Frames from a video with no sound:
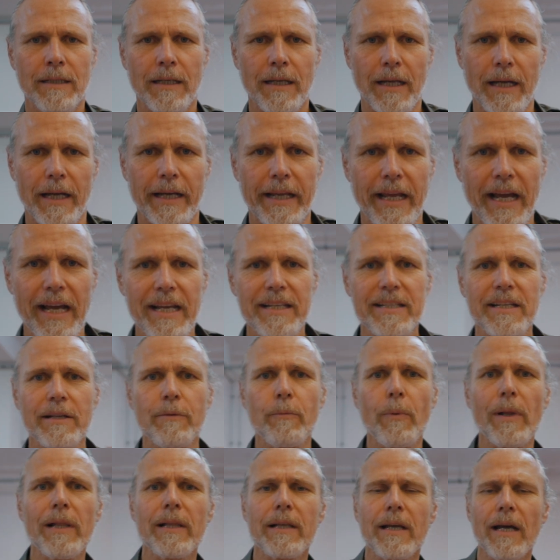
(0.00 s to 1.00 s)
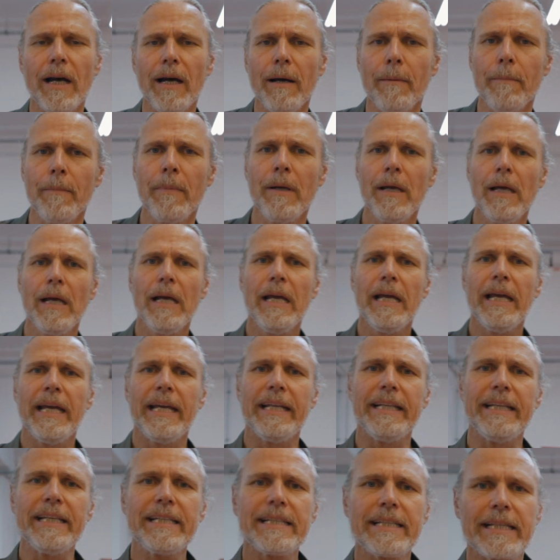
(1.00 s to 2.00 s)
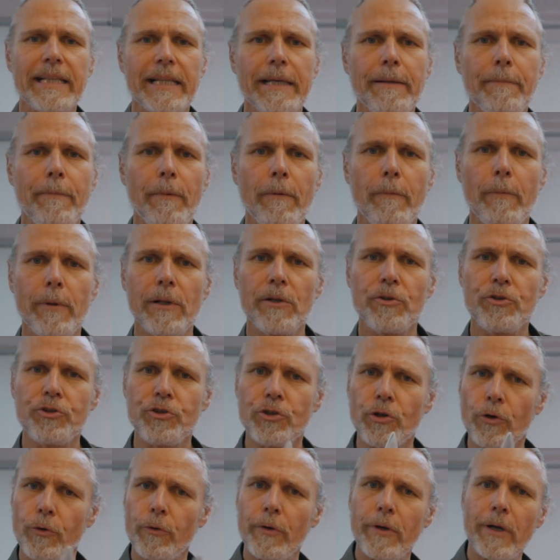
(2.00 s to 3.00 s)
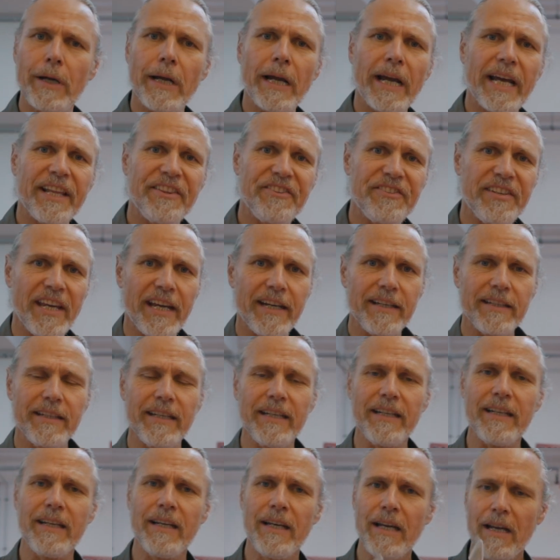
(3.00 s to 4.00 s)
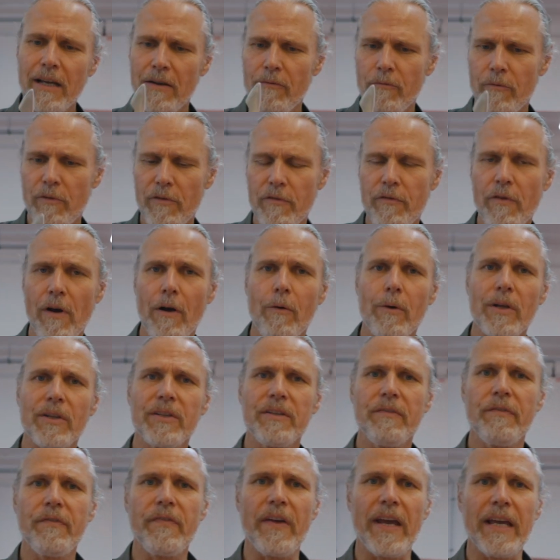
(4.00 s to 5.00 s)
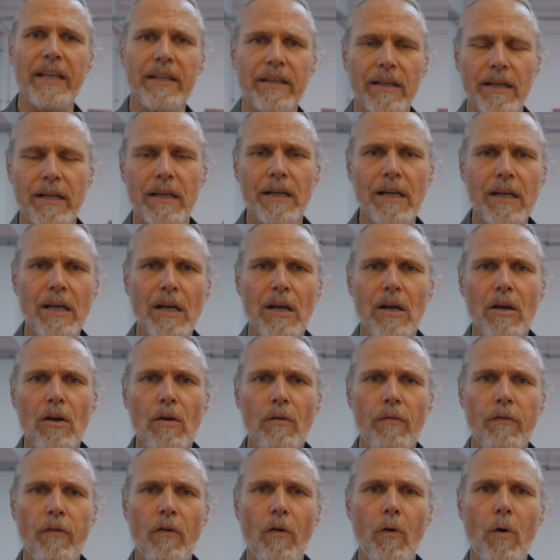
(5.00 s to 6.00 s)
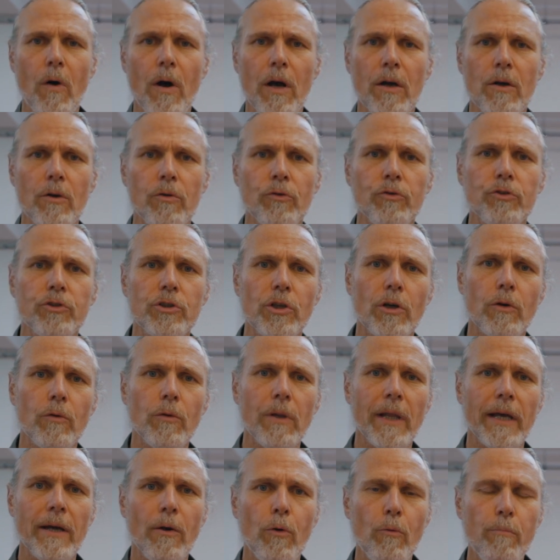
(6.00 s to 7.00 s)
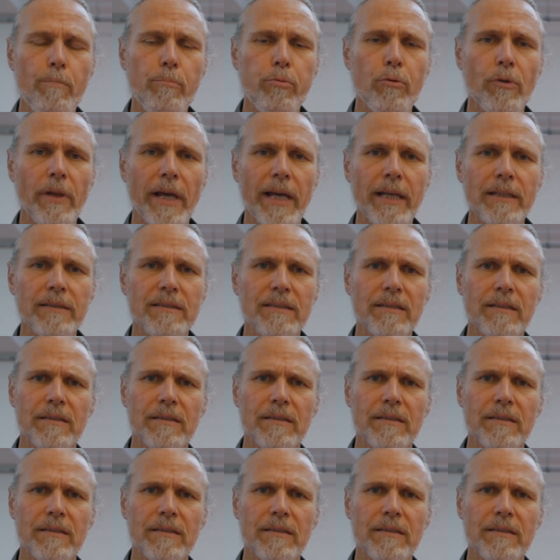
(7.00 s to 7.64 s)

Hi guys and welcome. In this clip I will show you a technique with our Defender for control the opponent.